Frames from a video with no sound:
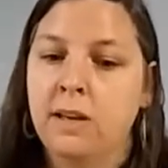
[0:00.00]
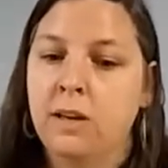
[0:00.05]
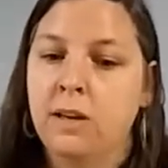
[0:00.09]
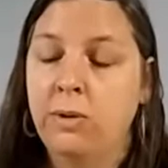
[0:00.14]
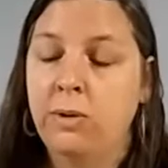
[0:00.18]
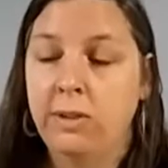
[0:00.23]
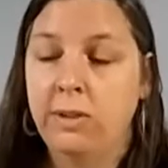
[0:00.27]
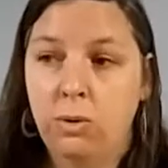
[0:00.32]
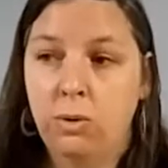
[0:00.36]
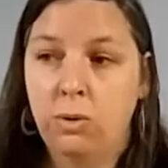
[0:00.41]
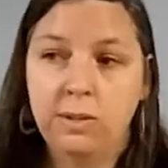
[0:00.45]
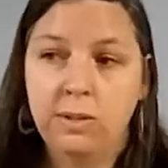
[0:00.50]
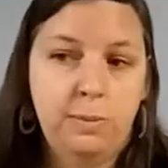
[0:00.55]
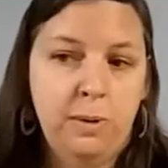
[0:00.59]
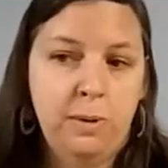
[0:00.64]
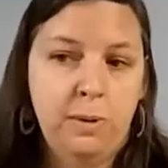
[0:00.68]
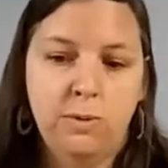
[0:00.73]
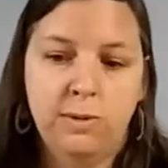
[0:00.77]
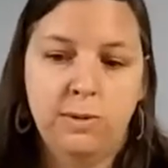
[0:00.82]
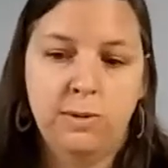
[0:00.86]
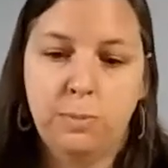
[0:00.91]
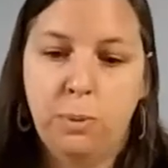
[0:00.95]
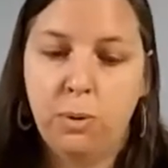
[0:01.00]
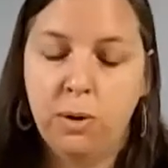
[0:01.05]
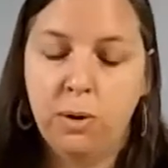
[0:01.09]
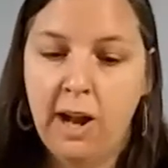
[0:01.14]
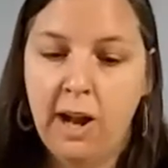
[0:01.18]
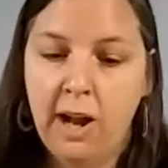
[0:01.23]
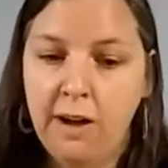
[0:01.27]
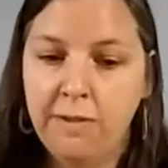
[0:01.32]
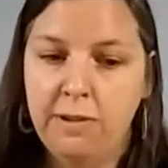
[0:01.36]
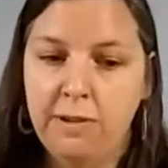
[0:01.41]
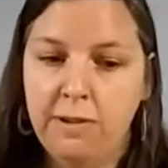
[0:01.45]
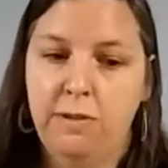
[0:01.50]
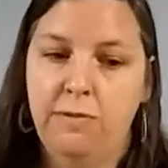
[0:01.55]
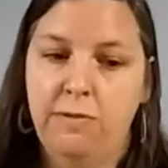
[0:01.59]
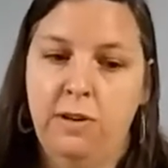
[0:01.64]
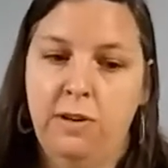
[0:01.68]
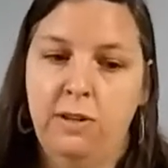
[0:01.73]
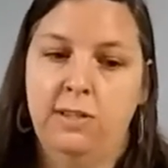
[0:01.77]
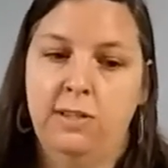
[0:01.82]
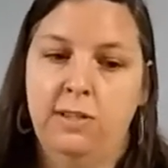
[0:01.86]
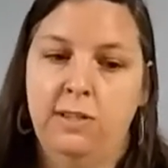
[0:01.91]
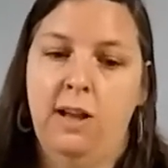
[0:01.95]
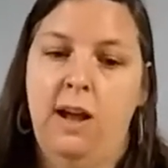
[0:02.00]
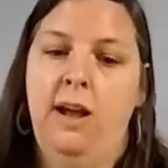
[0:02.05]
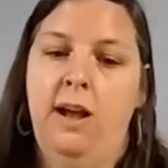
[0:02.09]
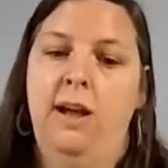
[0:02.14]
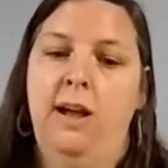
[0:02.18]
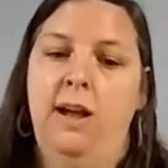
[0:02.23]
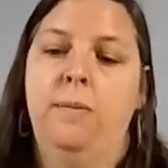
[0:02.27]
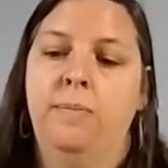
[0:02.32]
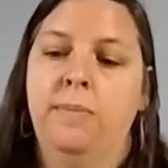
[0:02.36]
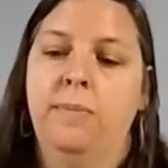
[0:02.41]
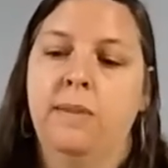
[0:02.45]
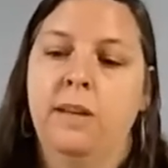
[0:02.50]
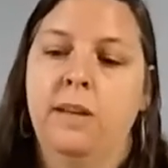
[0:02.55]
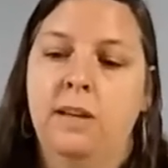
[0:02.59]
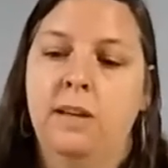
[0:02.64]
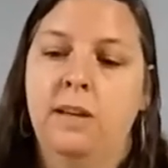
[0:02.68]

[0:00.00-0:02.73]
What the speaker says: when the Holy Spirit was poured out for the first time,